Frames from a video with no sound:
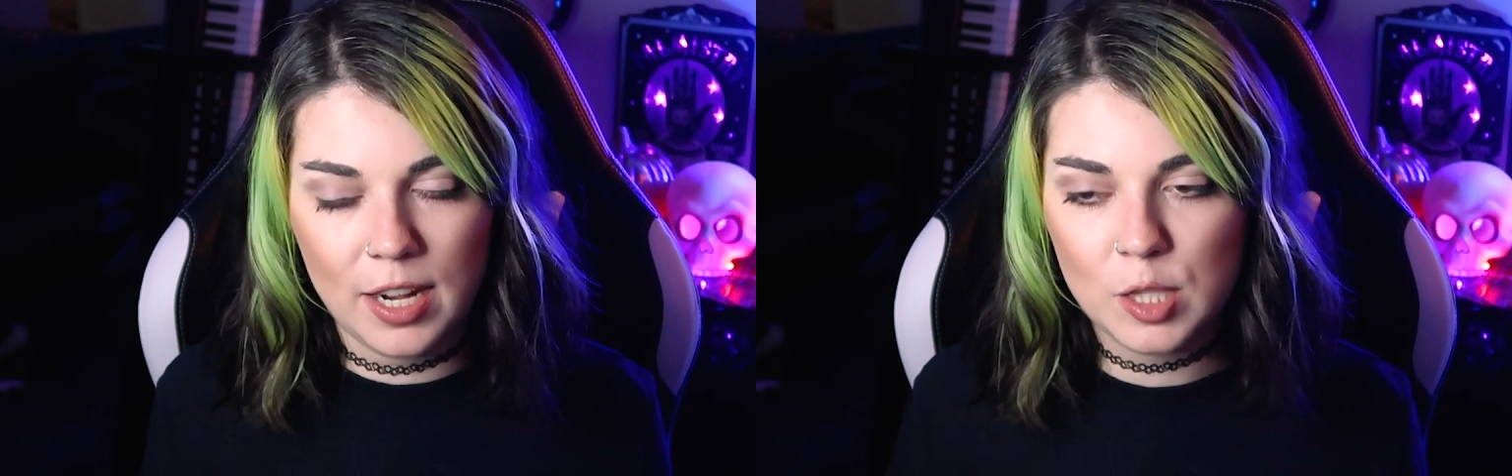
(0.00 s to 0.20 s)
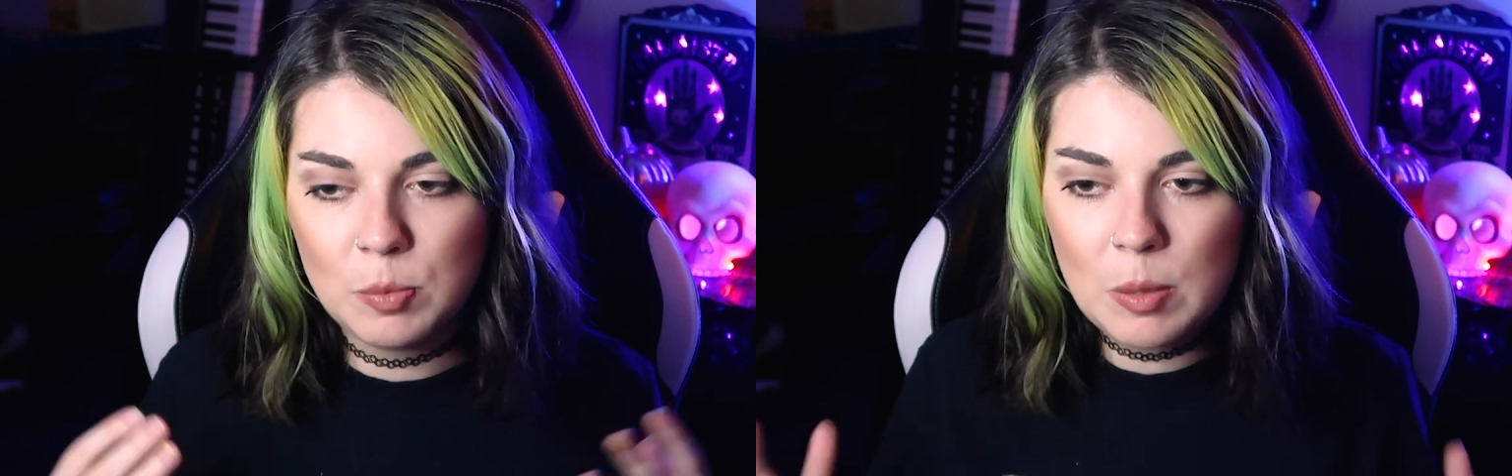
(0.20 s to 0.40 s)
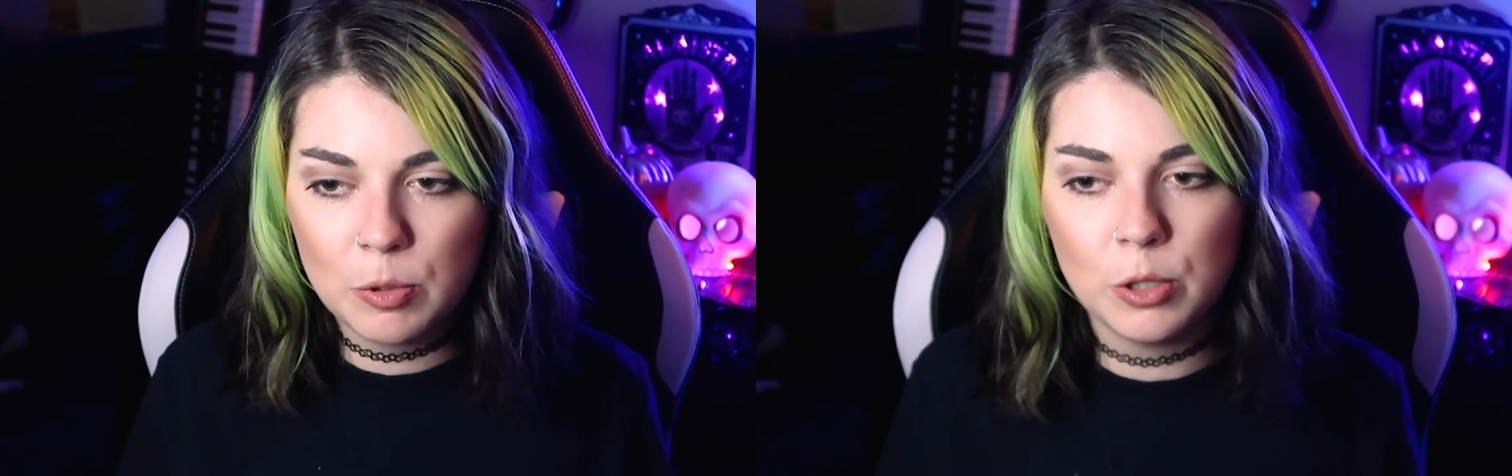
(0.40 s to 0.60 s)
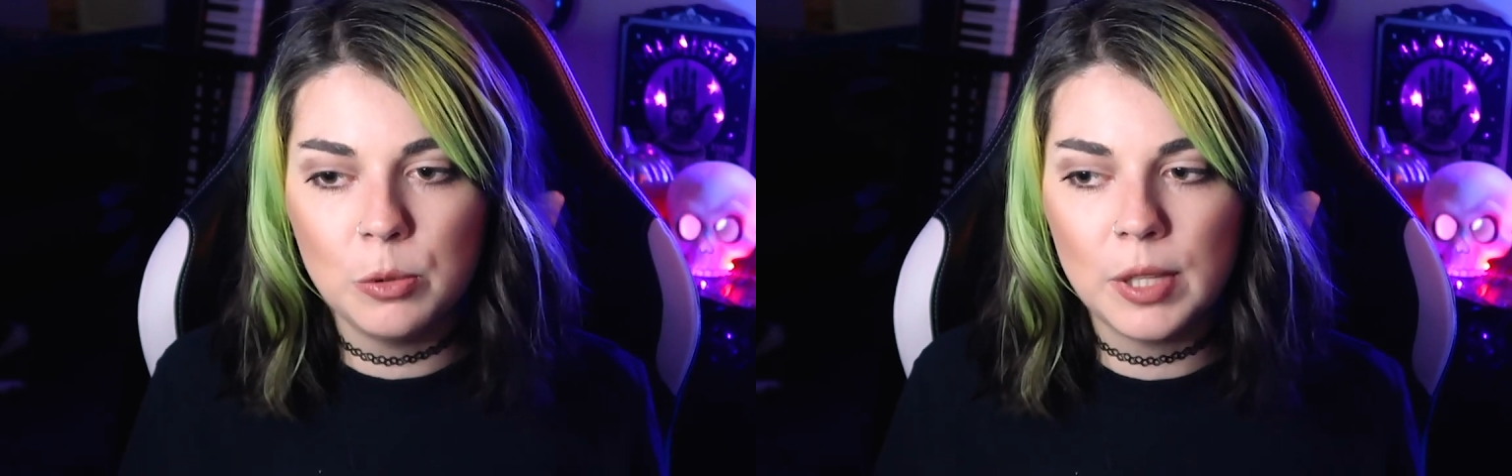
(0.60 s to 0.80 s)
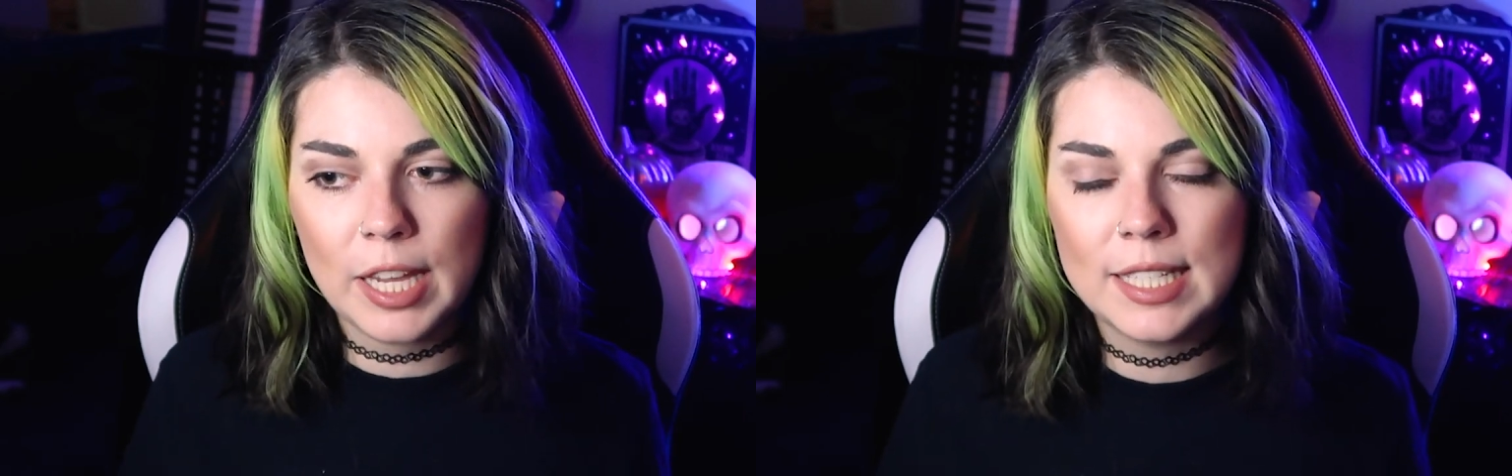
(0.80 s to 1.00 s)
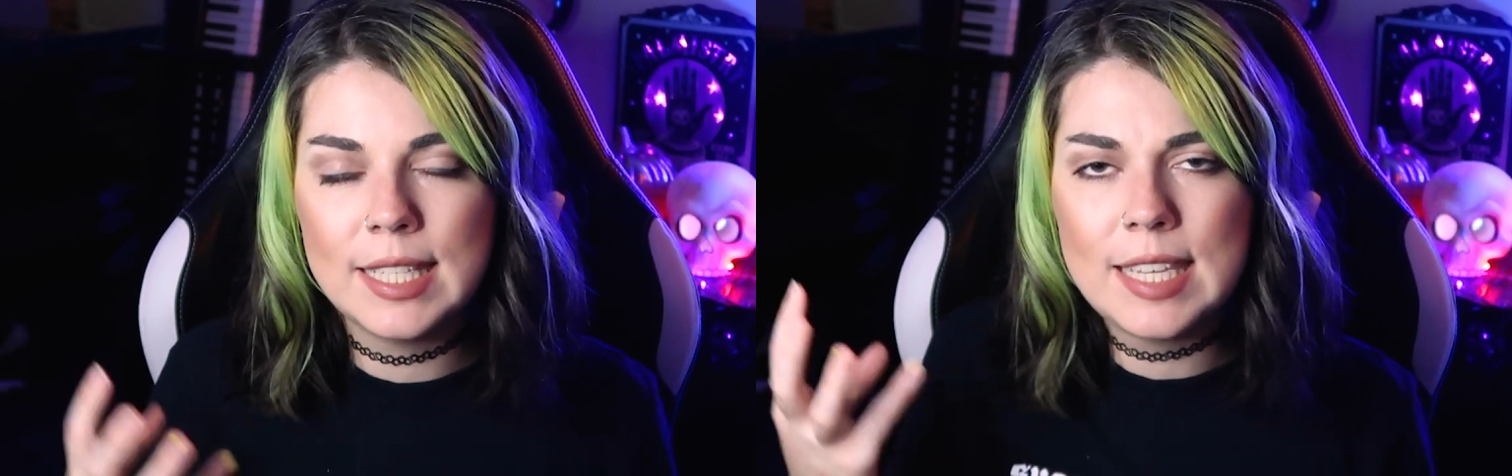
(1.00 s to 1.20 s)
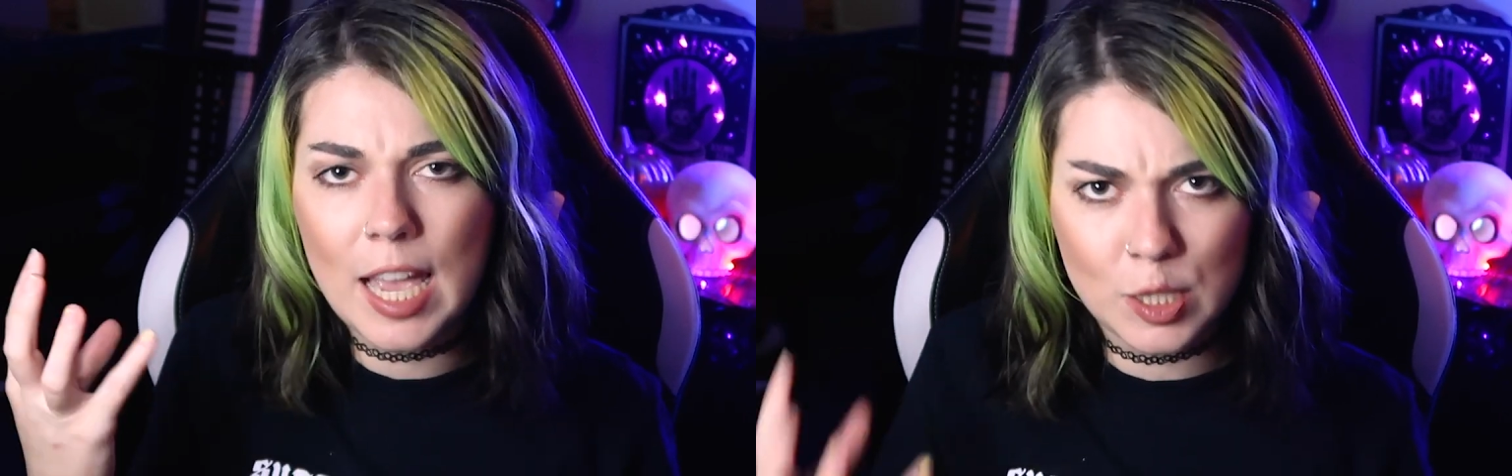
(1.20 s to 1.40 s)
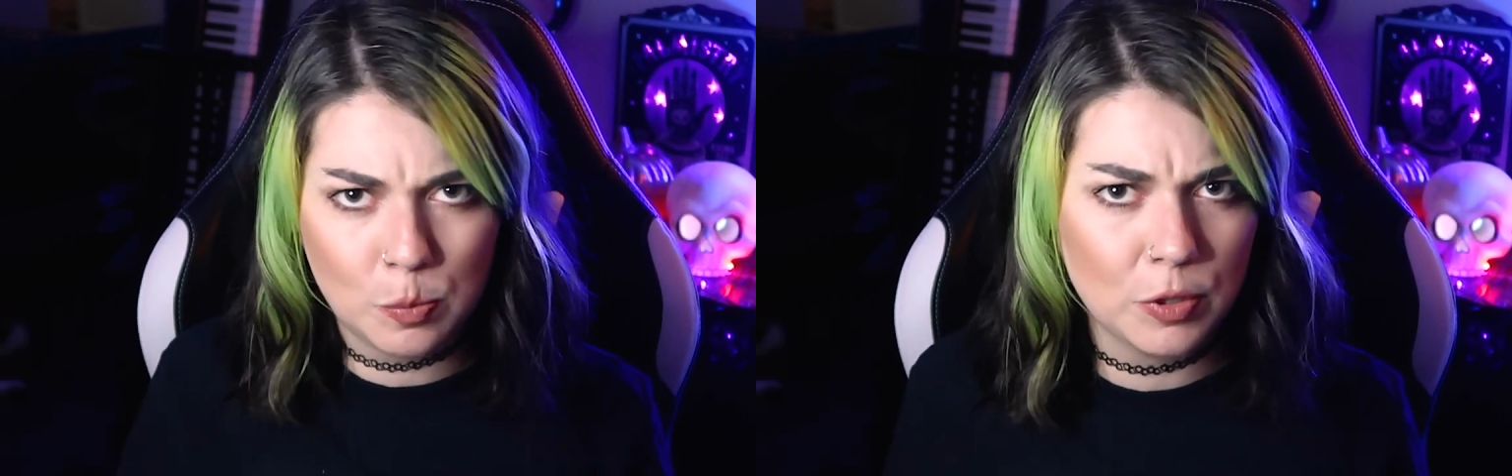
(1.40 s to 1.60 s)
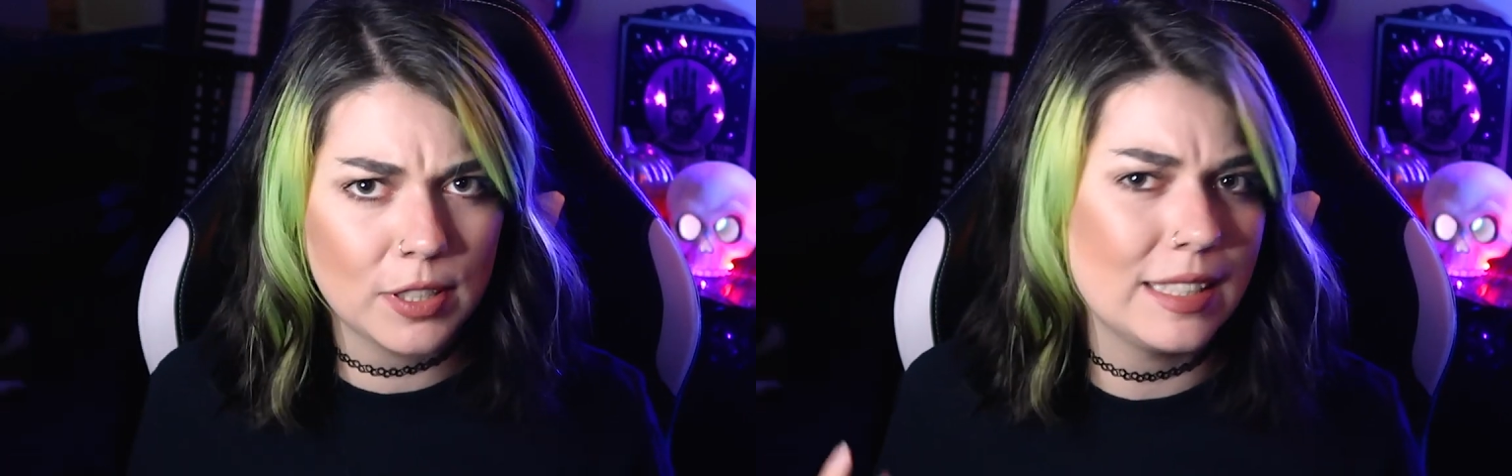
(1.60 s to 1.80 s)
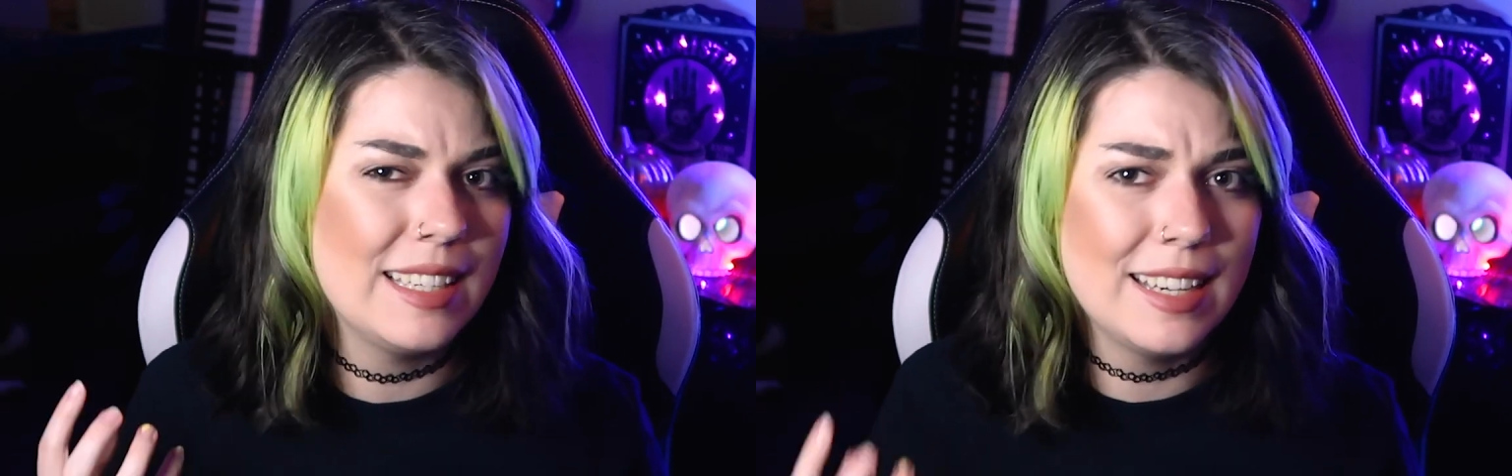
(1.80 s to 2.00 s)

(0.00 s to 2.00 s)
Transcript: And it's people who like desperately